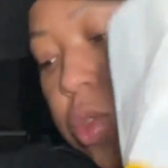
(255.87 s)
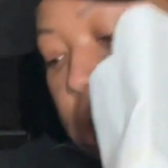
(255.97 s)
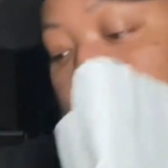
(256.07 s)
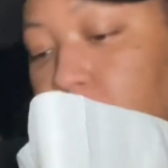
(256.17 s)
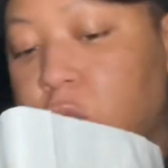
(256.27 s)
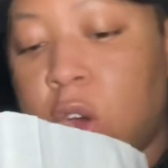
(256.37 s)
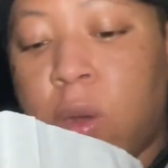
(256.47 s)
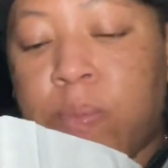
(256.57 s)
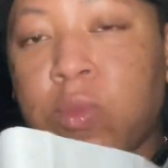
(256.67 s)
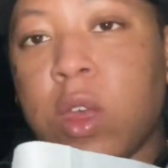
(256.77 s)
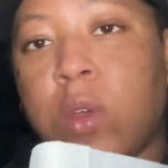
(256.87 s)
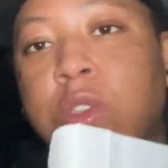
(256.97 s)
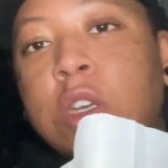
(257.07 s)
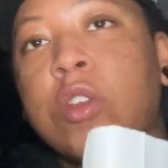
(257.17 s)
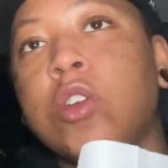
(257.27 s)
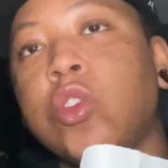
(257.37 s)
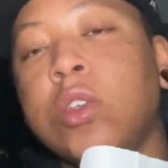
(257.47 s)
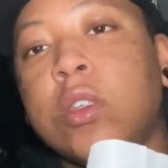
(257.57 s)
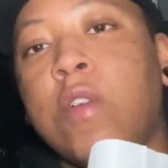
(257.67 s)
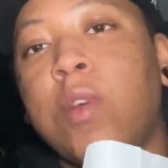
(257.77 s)
you guys. So it was either a
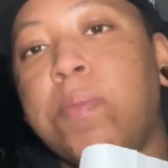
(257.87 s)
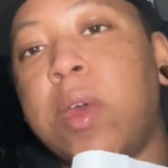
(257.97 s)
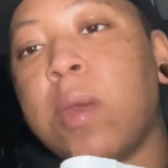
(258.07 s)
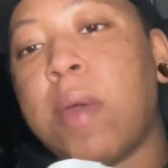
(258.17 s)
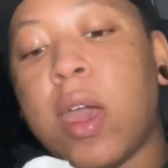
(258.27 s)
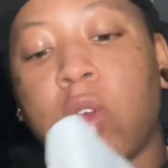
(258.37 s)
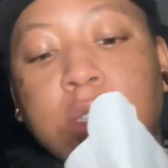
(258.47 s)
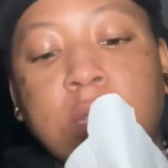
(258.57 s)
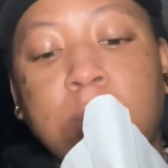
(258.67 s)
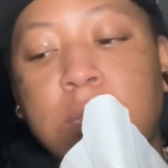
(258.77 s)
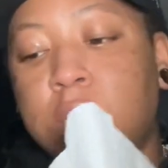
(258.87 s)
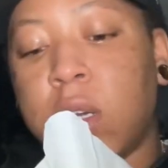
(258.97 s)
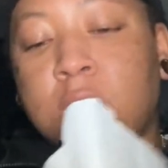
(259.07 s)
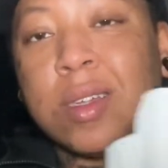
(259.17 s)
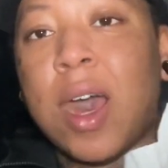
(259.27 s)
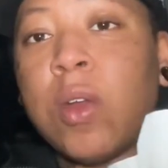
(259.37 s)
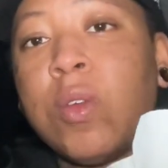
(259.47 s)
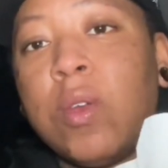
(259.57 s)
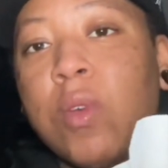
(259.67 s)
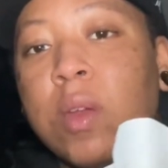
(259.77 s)
choice of a Big Mac or a ten-piece nuggets. I don't
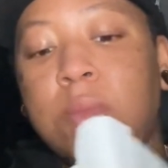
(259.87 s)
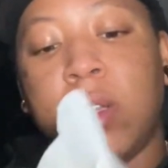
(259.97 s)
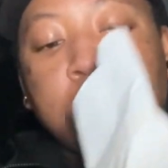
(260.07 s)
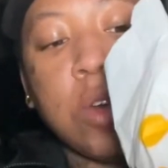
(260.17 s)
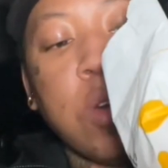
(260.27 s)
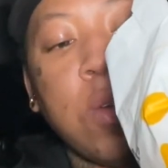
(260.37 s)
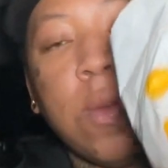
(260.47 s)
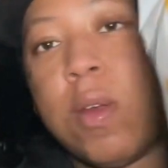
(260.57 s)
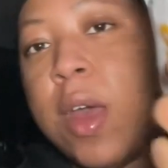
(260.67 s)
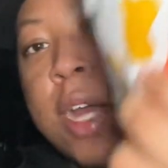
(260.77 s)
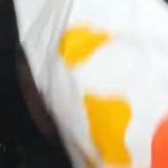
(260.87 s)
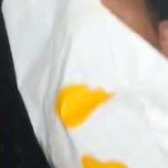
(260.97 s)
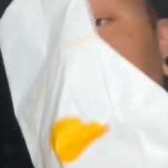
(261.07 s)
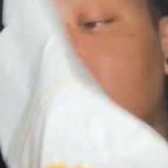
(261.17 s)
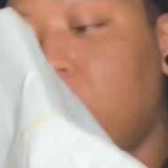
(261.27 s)
eat red meat, so had to go with the